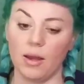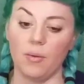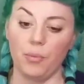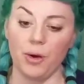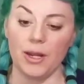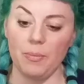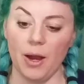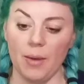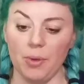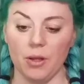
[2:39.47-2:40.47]
pretty
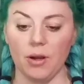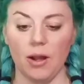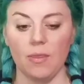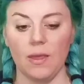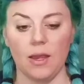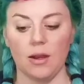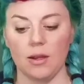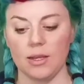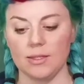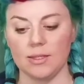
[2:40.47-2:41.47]
popular on there
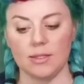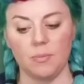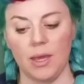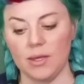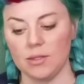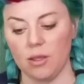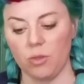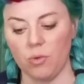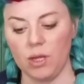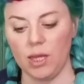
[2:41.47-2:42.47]
because this makes the
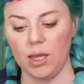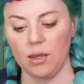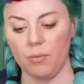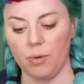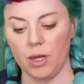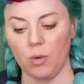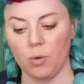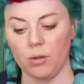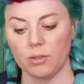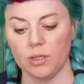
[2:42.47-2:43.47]
3D printing
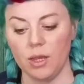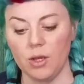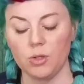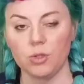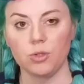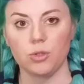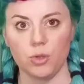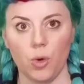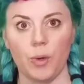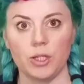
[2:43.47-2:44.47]
world
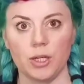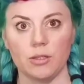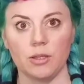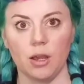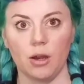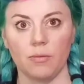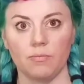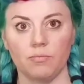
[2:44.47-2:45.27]
so much easier.